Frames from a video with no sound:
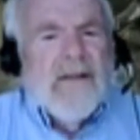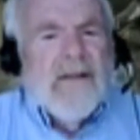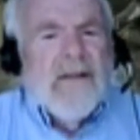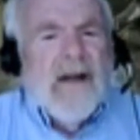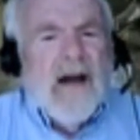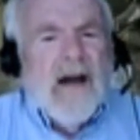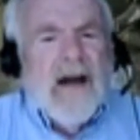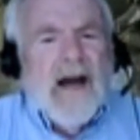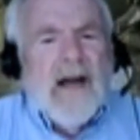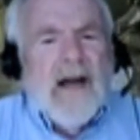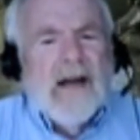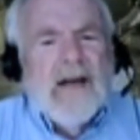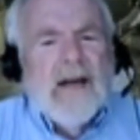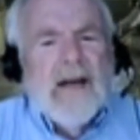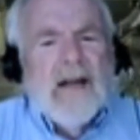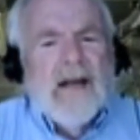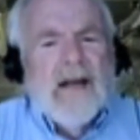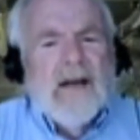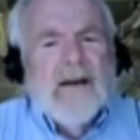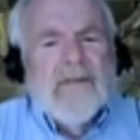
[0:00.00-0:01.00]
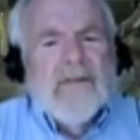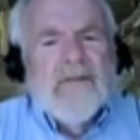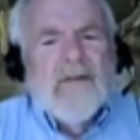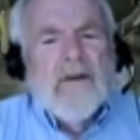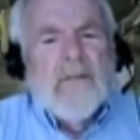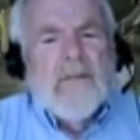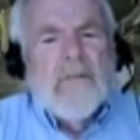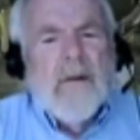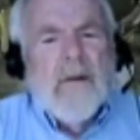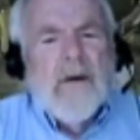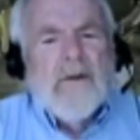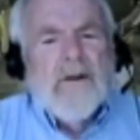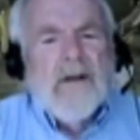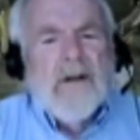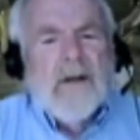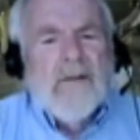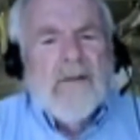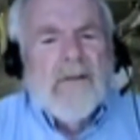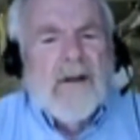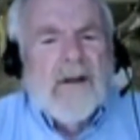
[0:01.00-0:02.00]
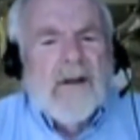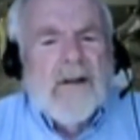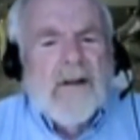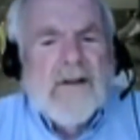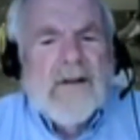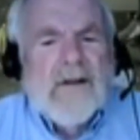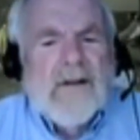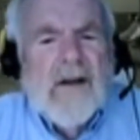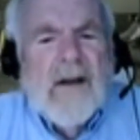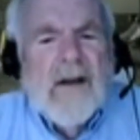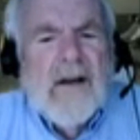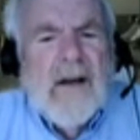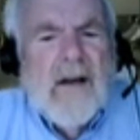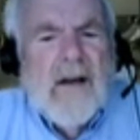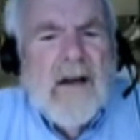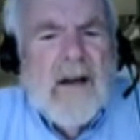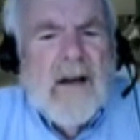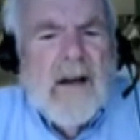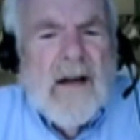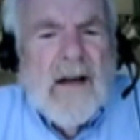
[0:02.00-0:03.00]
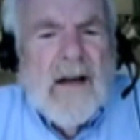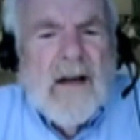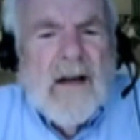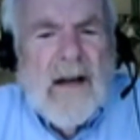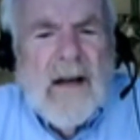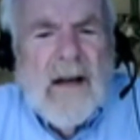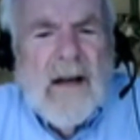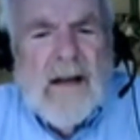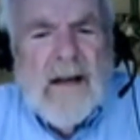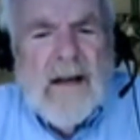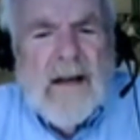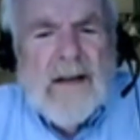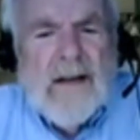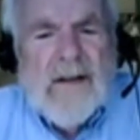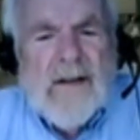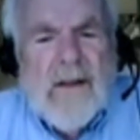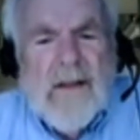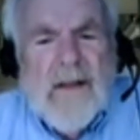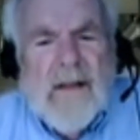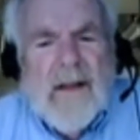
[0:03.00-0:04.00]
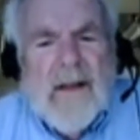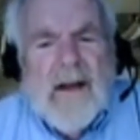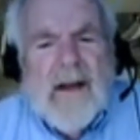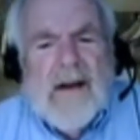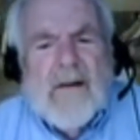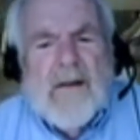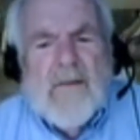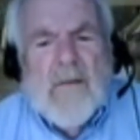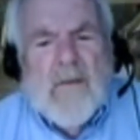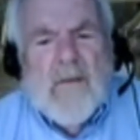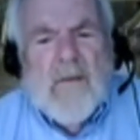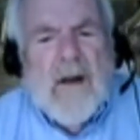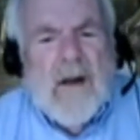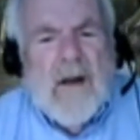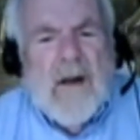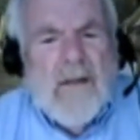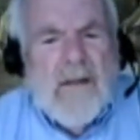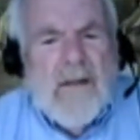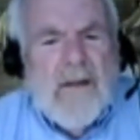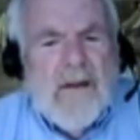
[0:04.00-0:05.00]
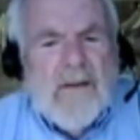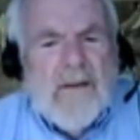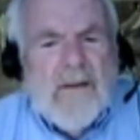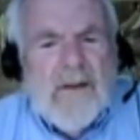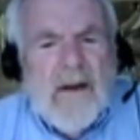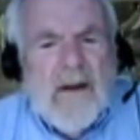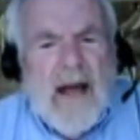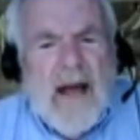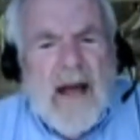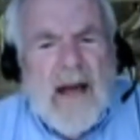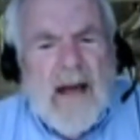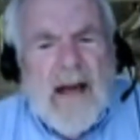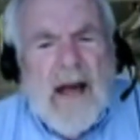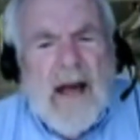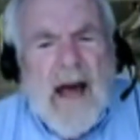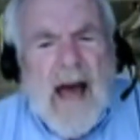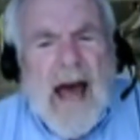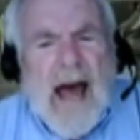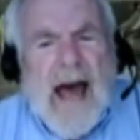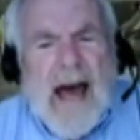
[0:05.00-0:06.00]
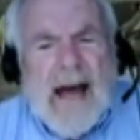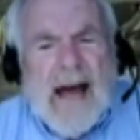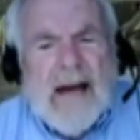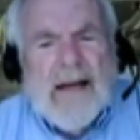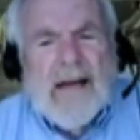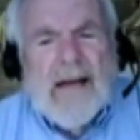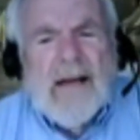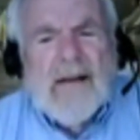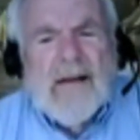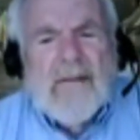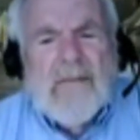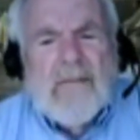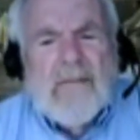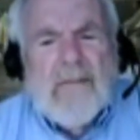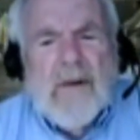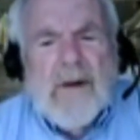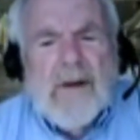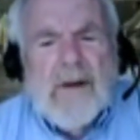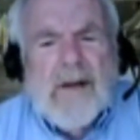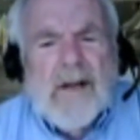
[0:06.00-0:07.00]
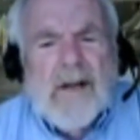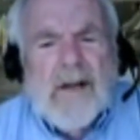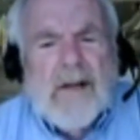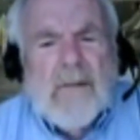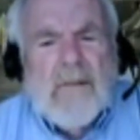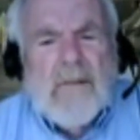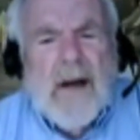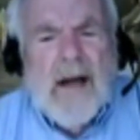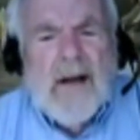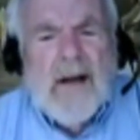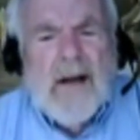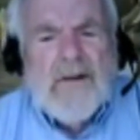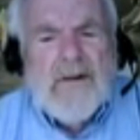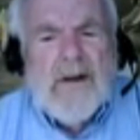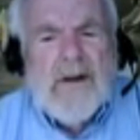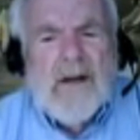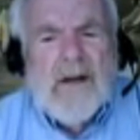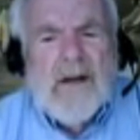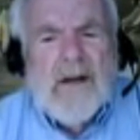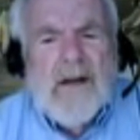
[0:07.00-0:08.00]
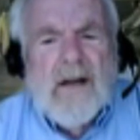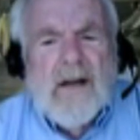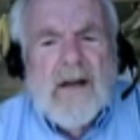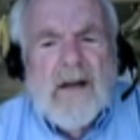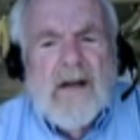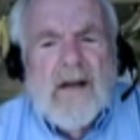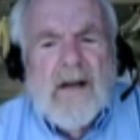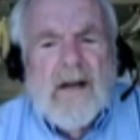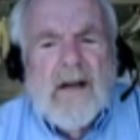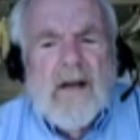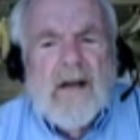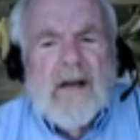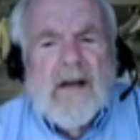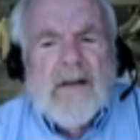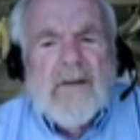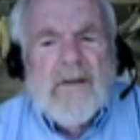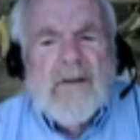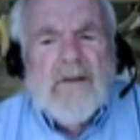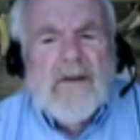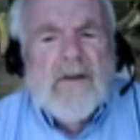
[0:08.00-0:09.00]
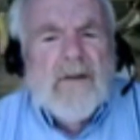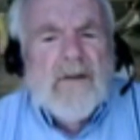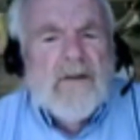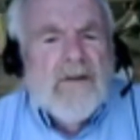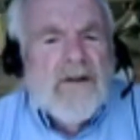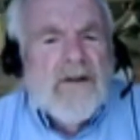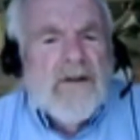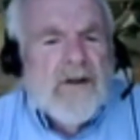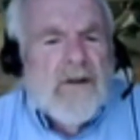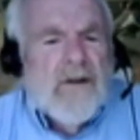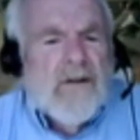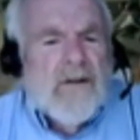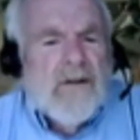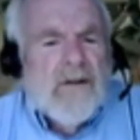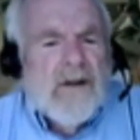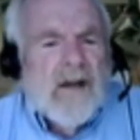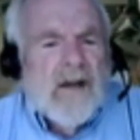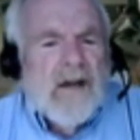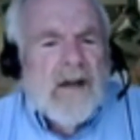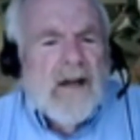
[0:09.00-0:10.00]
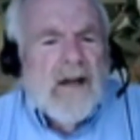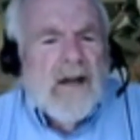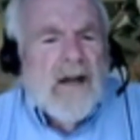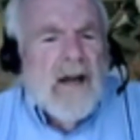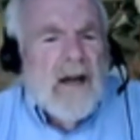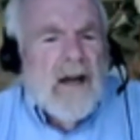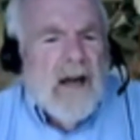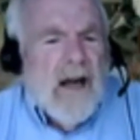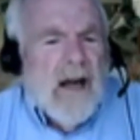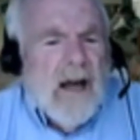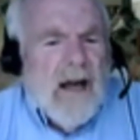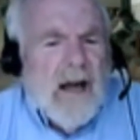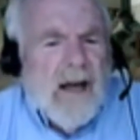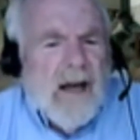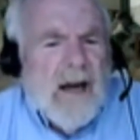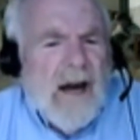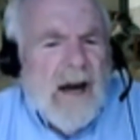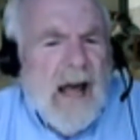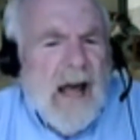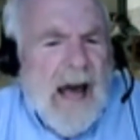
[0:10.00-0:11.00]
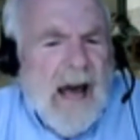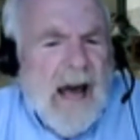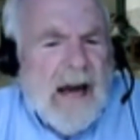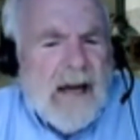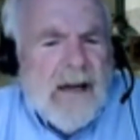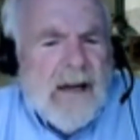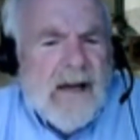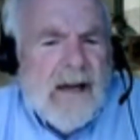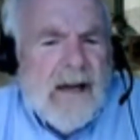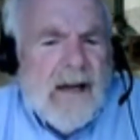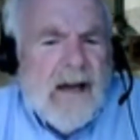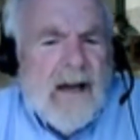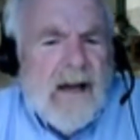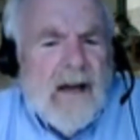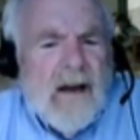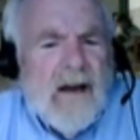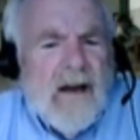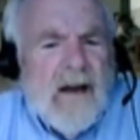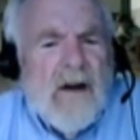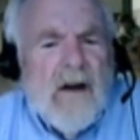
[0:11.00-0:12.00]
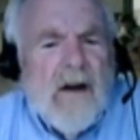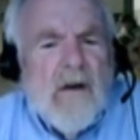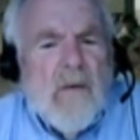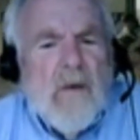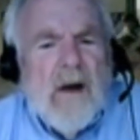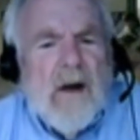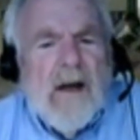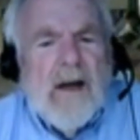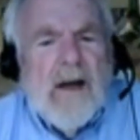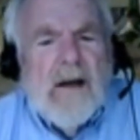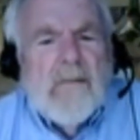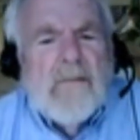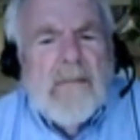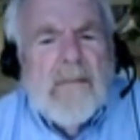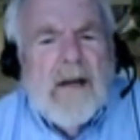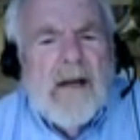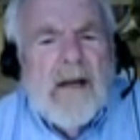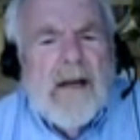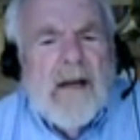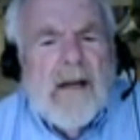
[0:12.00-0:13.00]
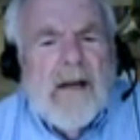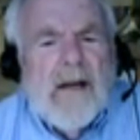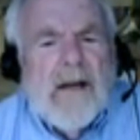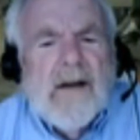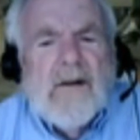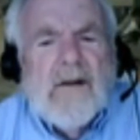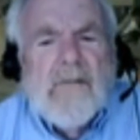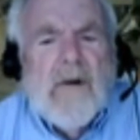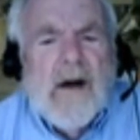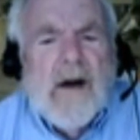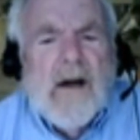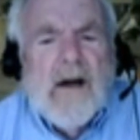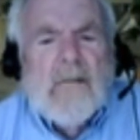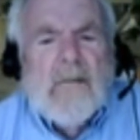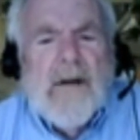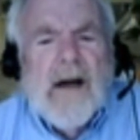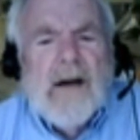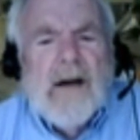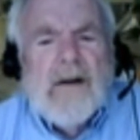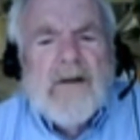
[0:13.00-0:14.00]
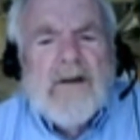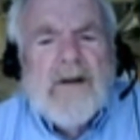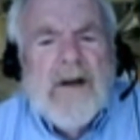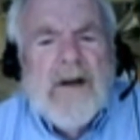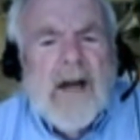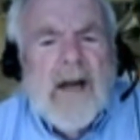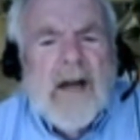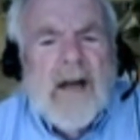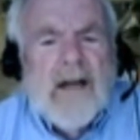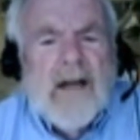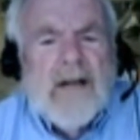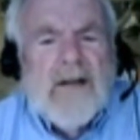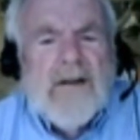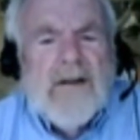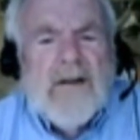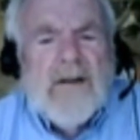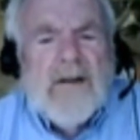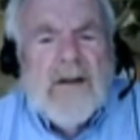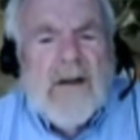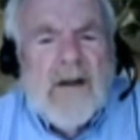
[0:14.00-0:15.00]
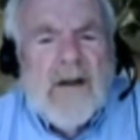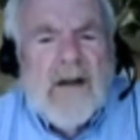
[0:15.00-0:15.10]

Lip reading: The idea for most of us is that with active participation through choosing and acting, we can begin to bring about change.